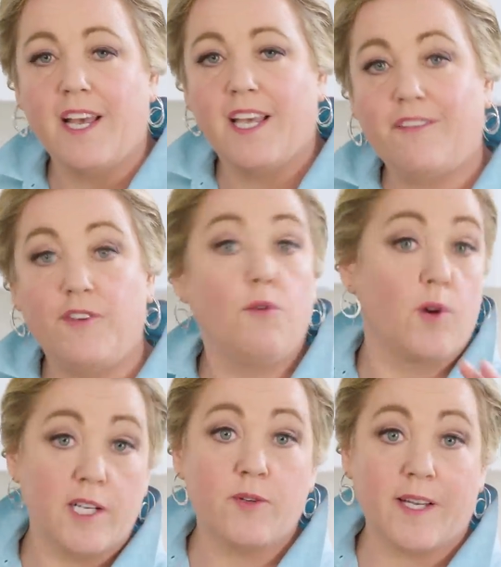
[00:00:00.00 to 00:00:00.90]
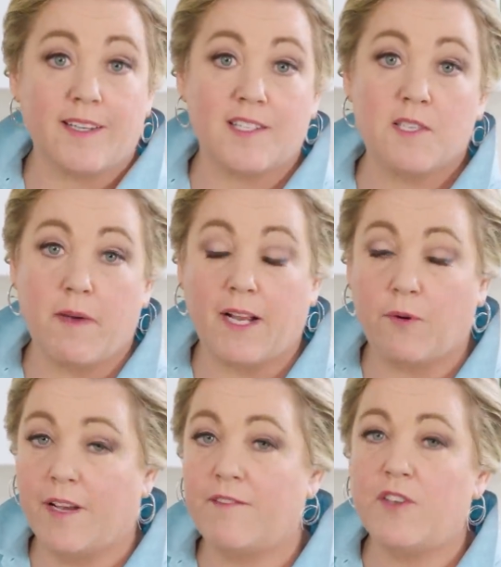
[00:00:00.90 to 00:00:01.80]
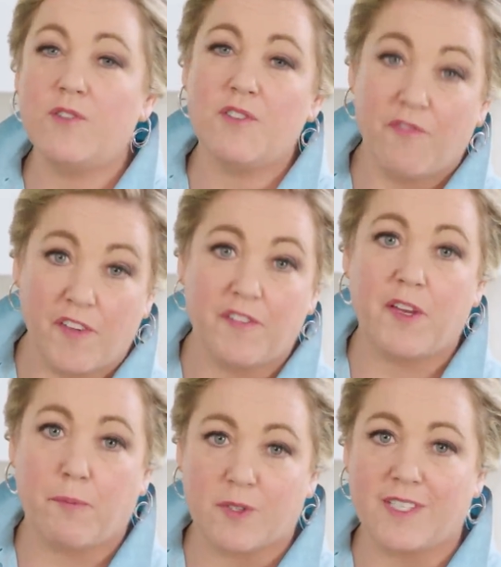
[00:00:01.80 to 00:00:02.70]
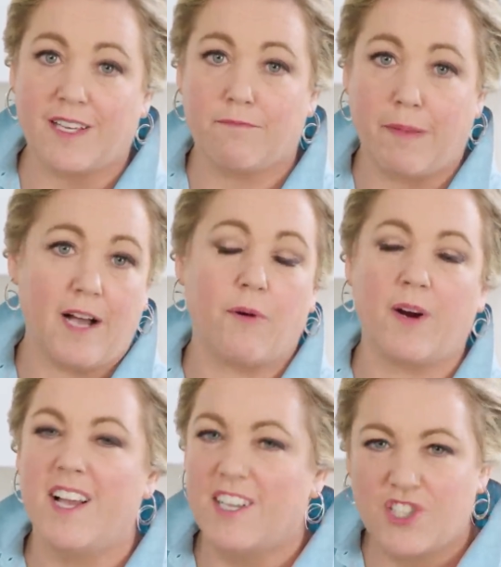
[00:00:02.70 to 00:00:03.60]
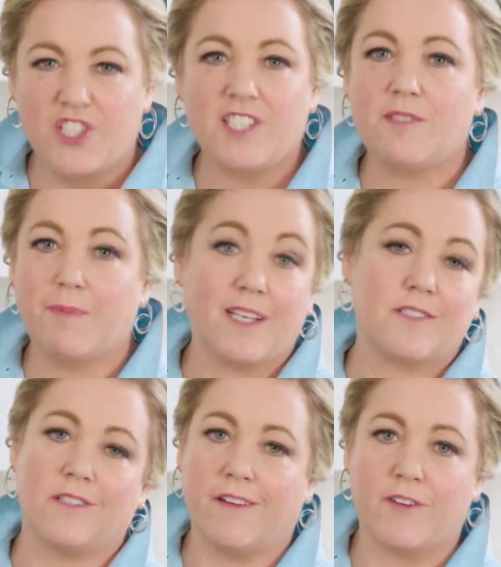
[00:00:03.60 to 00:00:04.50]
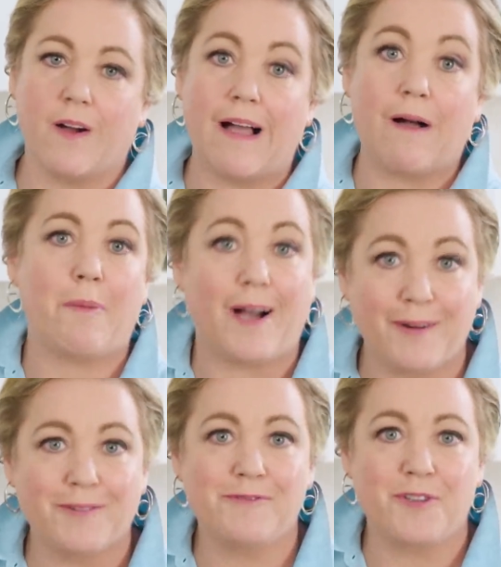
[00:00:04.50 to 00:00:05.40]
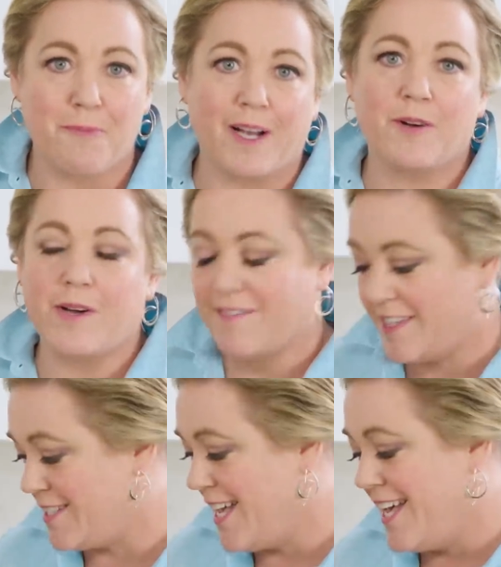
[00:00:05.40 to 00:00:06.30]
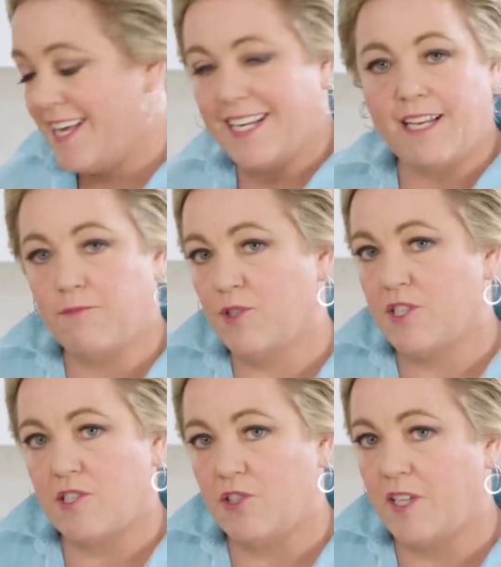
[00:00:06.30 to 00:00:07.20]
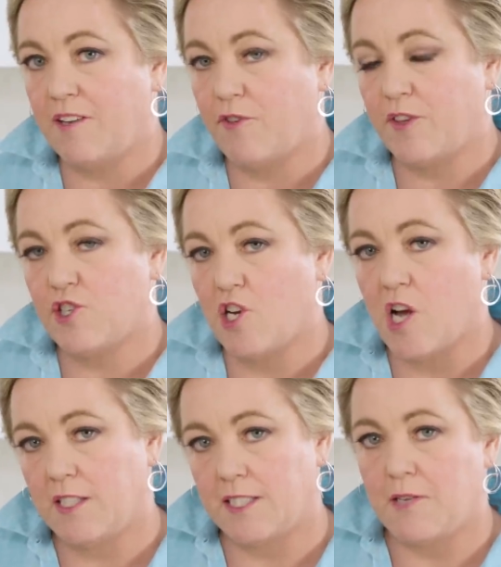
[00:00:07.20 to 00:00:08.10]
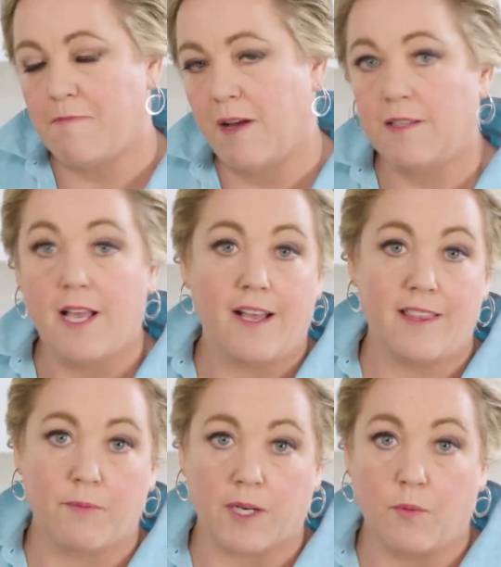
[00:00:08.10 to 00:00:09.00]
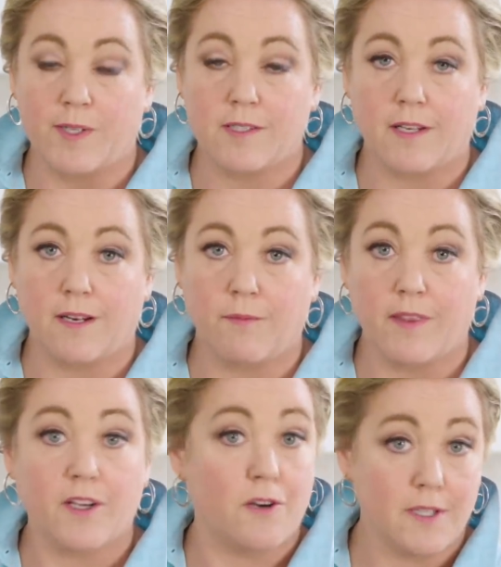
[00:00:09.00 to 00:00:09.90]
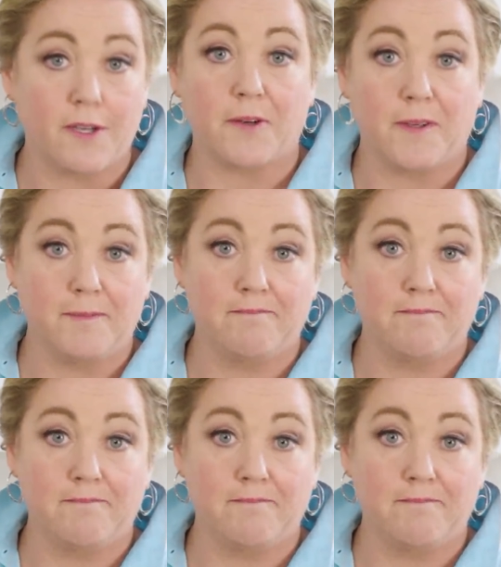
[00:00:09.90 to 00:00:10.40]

If you were doing this in the microwave, use 50% power just because you never know how powerful your microwave is. And again, we're just looking for the chocolate to melt and then we're gonna whisk it in with the coconut oil.